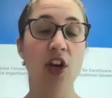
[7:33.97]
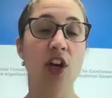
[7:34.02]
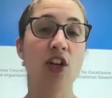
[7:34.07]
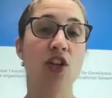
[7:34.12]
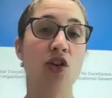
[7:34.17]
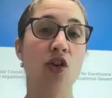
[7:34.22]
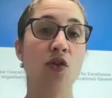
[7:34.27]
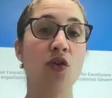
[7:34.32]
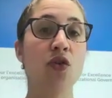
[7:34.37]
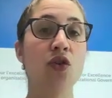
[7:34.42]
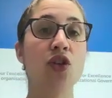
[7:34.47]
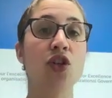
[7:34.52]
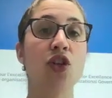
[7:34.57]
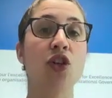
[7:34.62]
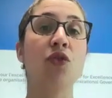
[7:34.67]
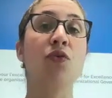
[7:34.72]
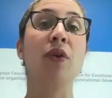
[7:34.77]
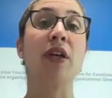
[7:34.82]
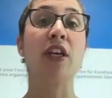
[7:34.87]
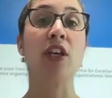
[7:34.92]
So you
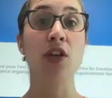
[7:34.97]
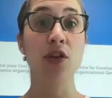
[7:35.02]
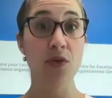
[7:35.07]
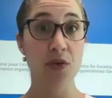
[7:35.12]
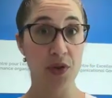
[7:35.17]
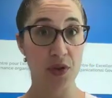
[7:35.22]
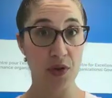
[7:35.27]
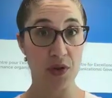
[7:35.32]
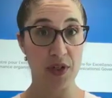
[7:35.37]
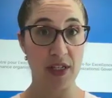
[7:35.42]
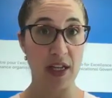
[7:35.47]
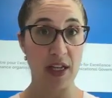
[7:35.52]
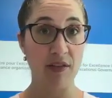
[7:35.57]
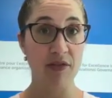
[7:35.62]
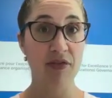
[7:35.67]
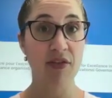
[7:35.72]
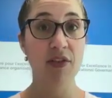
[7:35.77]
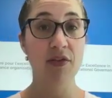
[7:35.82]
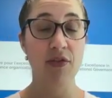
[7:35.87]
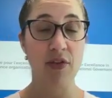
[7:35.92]
should recuse
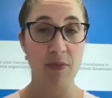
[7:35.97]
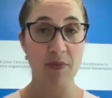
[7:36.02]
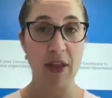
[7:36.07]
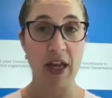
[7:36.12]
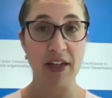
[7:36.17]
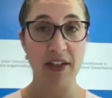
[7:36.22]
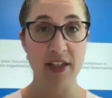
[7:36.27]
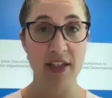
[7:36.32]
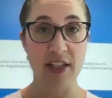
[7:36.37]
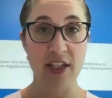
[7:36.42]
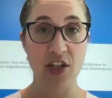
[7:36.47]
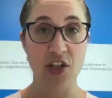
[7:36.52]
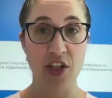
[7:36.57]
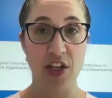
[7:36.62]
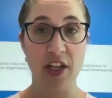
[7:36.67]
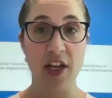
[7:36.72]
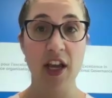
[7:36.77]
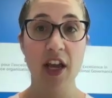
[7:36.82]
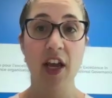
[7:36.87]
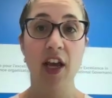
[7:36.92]
yourself from that
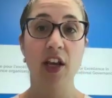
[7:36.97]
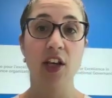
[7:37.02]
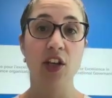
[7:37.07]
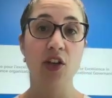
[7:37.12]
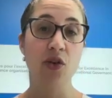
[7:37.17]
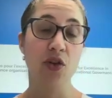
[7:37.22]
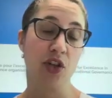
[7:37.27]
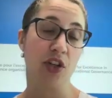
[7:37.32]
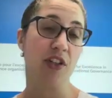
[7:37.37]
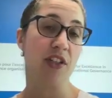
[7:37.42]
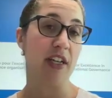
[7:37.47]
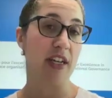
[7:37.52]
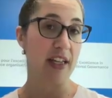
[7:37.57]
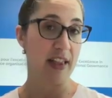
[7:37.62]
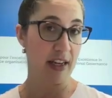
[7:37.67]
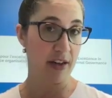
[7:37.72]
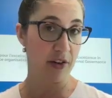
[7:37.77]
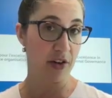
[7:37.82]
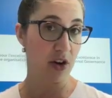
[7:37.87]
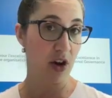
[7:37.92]
decision. You should
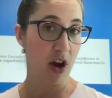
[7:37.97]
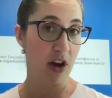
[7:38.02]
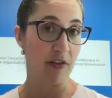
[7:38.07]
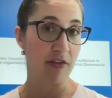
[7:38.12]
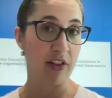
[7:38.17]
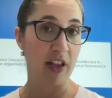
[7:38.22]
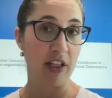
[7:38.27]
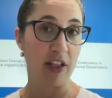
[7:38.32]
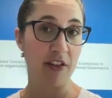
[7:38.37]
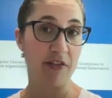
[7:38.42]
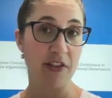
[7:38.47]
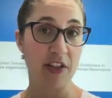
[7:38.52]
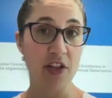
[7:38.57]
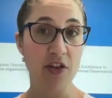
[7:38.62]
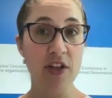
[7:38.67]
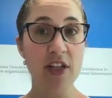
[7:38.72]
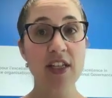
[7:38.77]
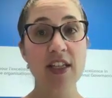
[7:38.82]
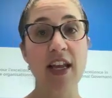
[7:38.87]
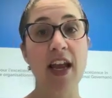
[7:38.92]
declare your conflict of
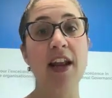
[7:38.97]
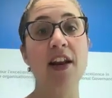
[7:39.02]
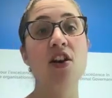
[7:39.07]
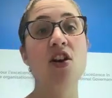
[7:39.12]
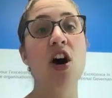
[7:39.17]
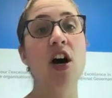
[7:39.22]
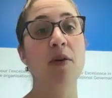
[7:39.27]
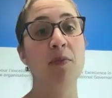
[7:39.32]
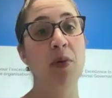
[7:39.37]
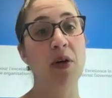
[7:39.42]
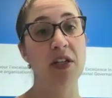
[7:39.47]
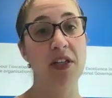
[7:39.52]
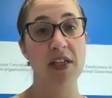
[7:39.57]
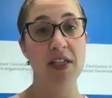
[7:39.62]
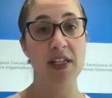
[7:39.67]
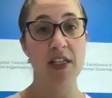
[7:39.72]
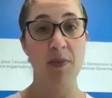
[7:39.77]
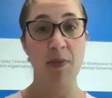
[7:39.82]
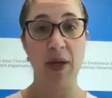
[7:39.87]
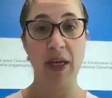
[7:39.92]
interest and not
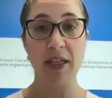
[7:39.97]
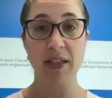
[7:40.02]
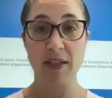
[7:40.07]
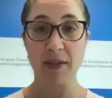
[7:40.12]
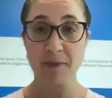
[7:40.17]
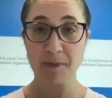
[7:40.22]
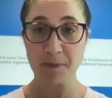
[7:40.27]
participate.